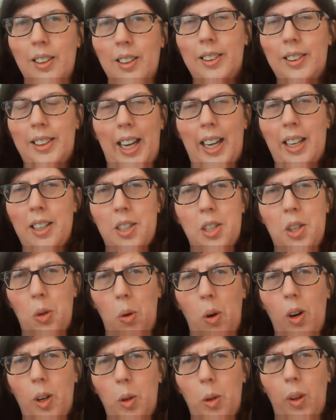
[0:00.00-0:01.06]
guess too
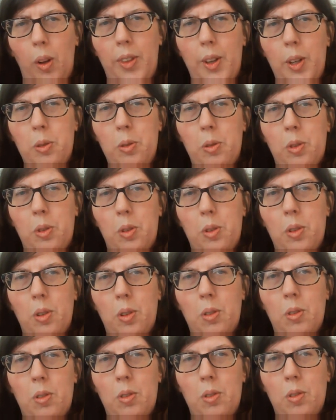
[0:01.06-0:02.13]
hard what those
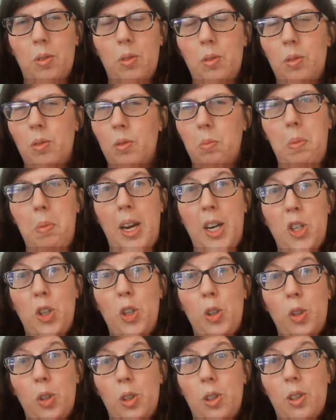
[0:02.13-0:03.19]

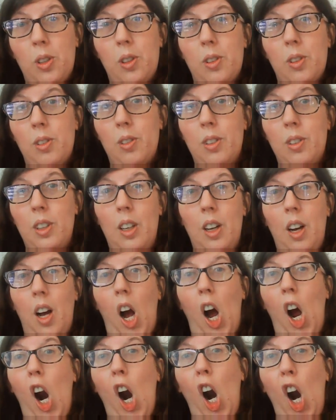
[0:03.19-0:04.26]
measures
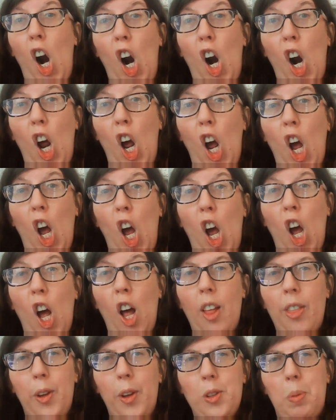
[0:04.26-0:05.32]
are.
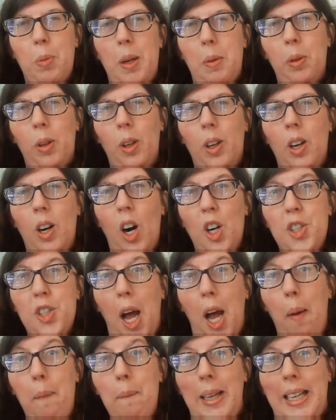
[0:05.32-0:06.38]
Those people are
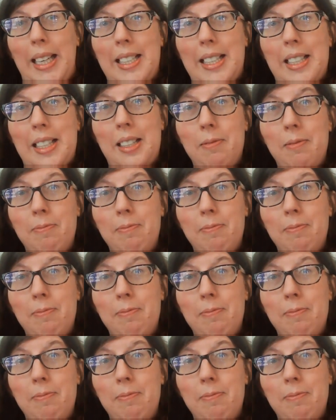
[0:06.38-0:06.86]
zombies.